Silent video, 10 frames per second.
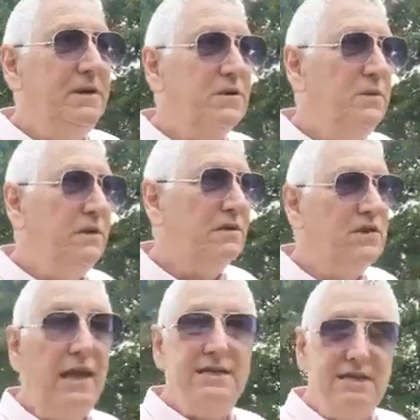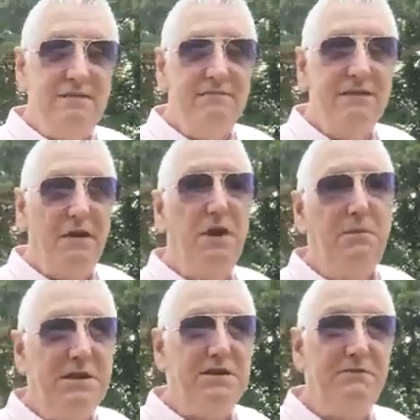because we're not chasing a
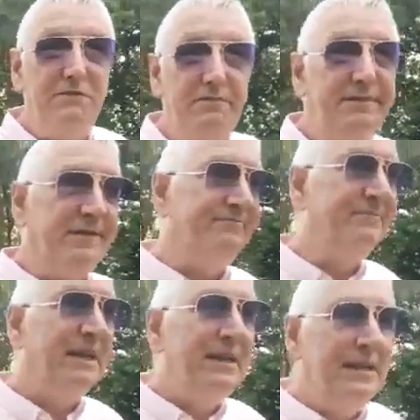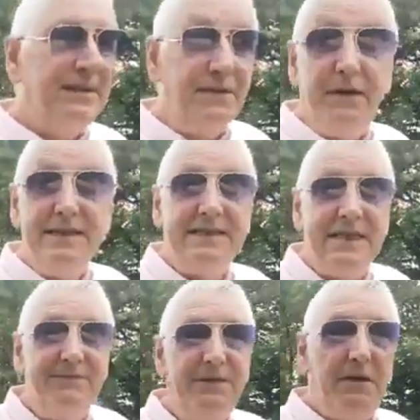commission from you. The
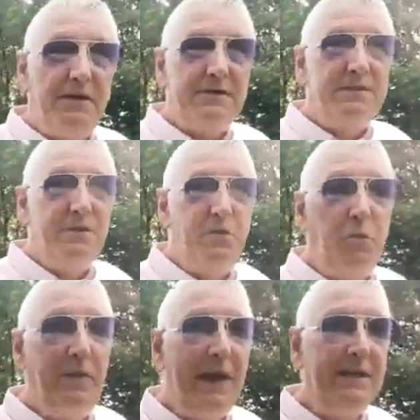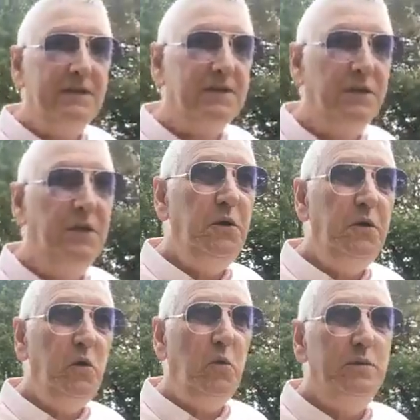$97 that you'll pay to
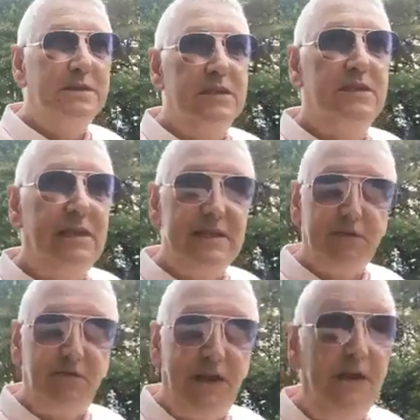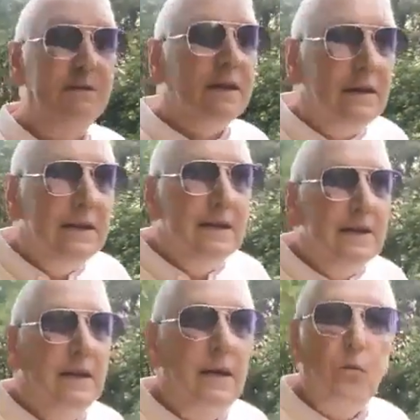secure your position as a founder,
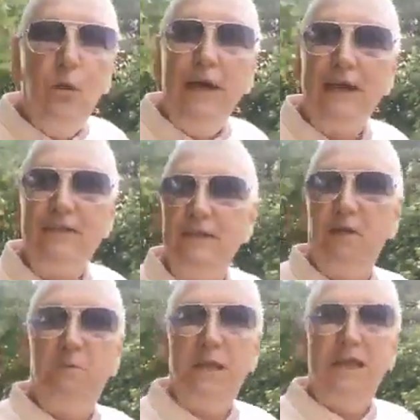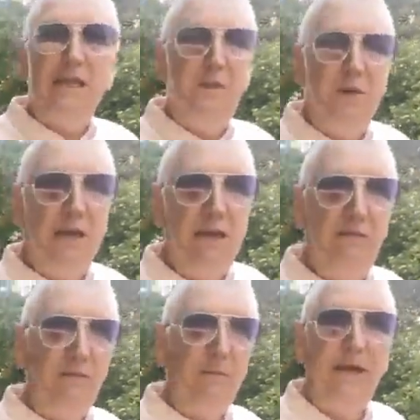we actually don't make any
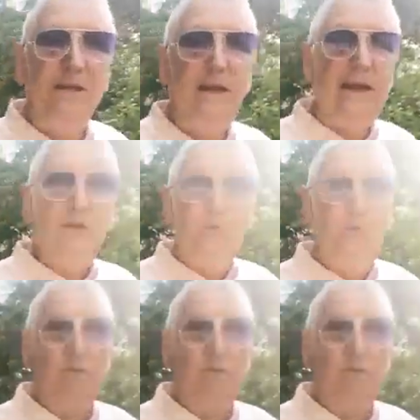money from that at